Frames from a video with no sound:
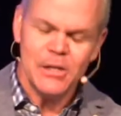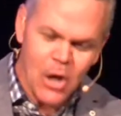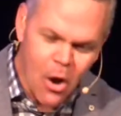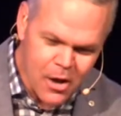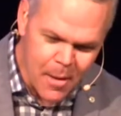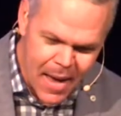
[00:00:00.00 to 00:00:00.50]

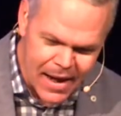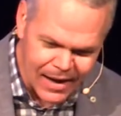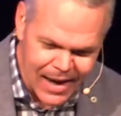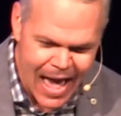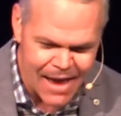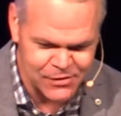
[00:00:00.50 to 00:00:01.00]
Talk about a
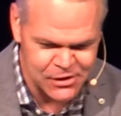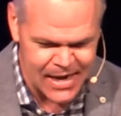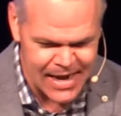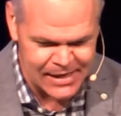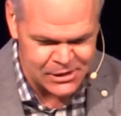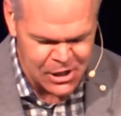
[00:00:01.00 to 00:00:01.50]
life
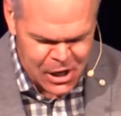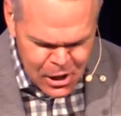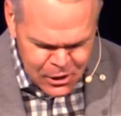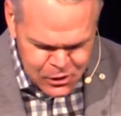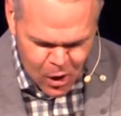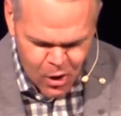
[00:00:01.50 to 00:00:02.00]
change.
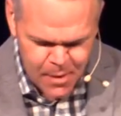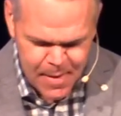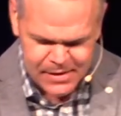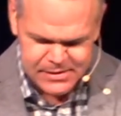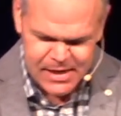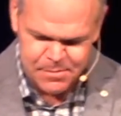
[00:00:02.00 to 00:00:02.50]
Talk
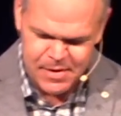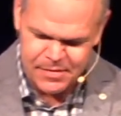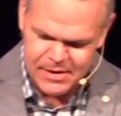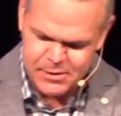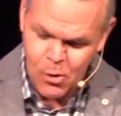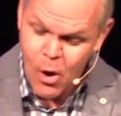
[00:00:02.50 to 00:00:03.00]
about something
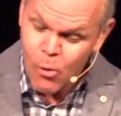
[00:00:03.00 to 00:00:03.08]
that's